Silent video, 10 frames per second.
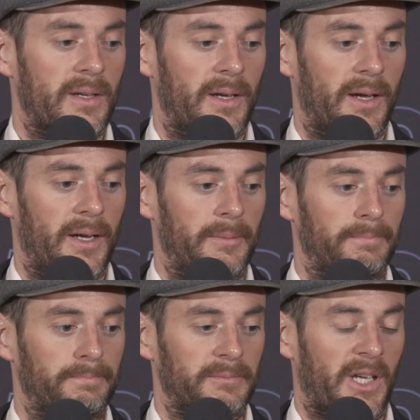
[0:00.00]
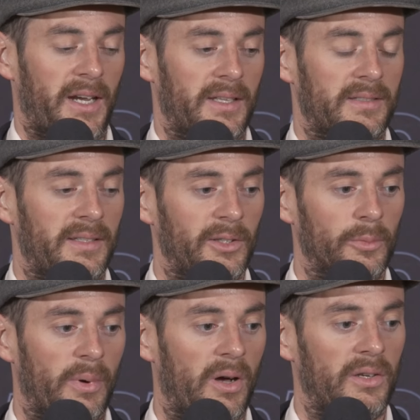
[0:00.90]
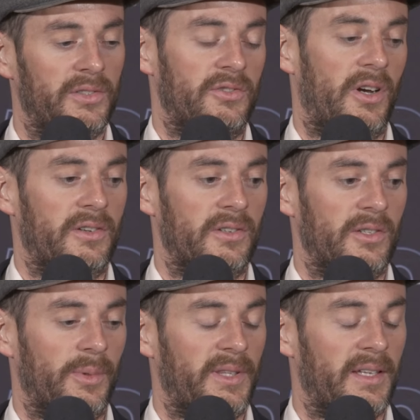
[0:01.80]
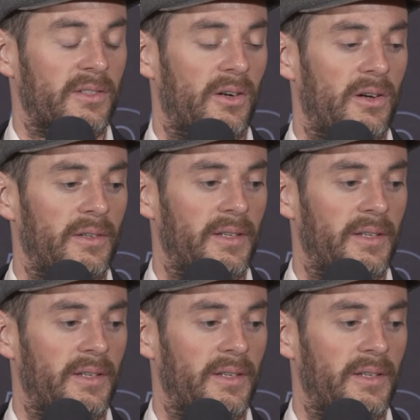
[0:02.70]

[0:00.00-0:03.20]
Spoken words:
kind of the steel ball structure is what that's called,